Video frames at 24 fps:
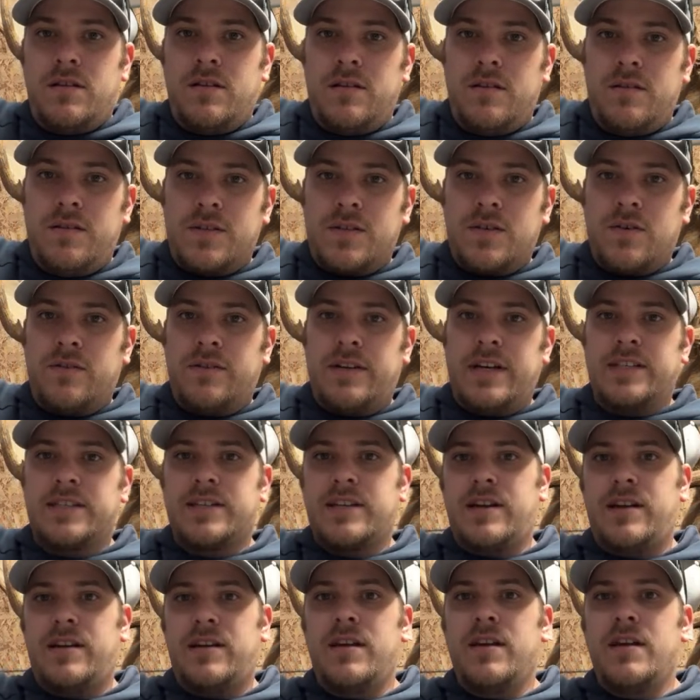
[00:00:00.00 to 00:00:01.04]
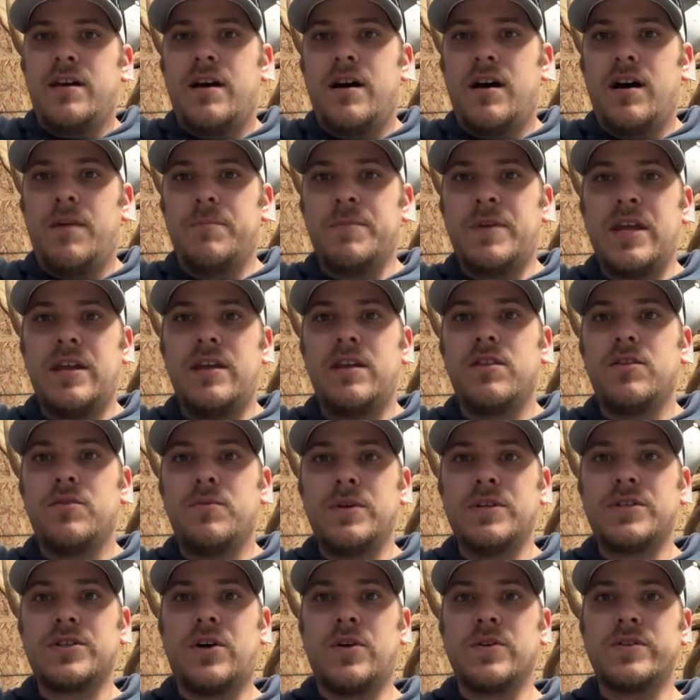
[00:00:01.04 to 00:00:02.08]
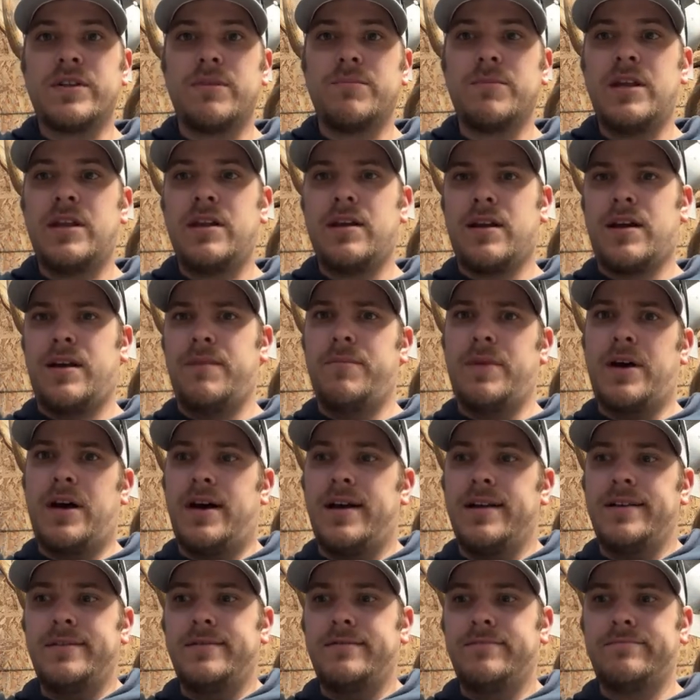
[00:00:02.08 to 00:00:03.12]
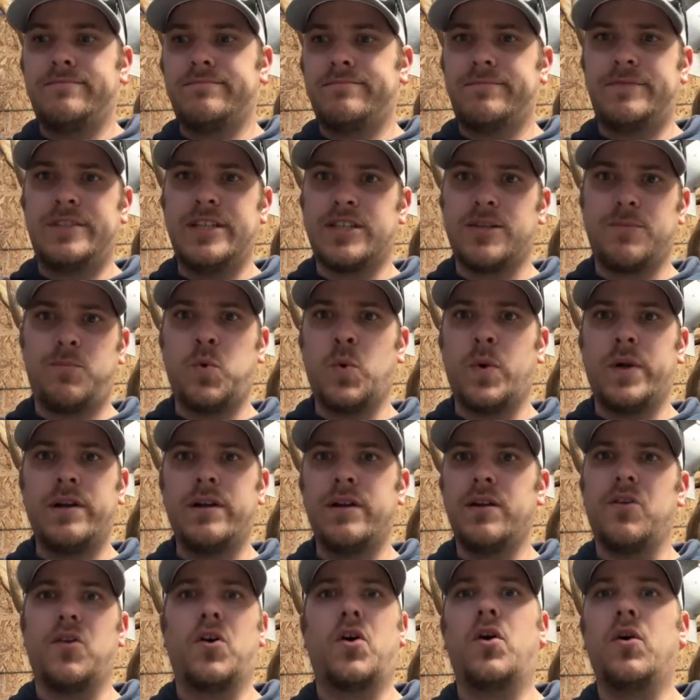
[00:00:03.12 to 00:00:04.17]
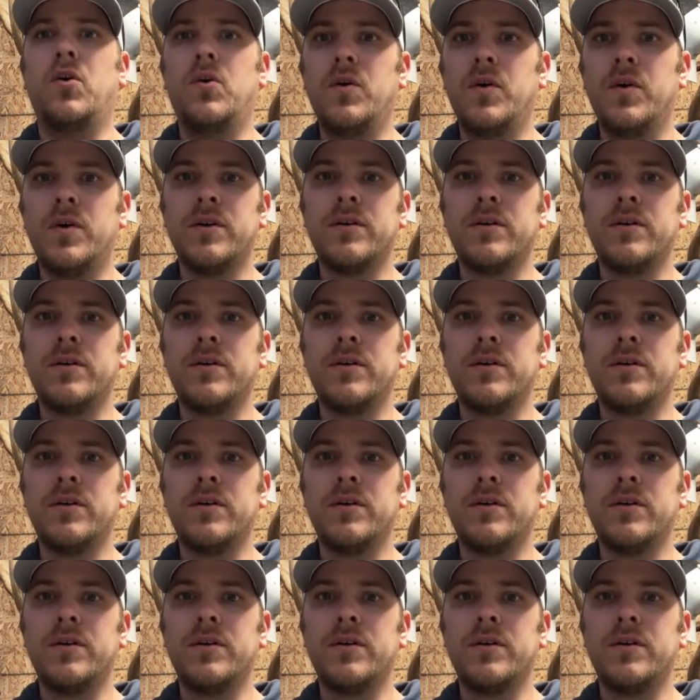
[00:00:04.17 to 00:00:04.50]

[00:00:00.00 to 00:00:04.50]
What's going on, Last Andy? Getting the results I'm getting, I'm not disappointed at all.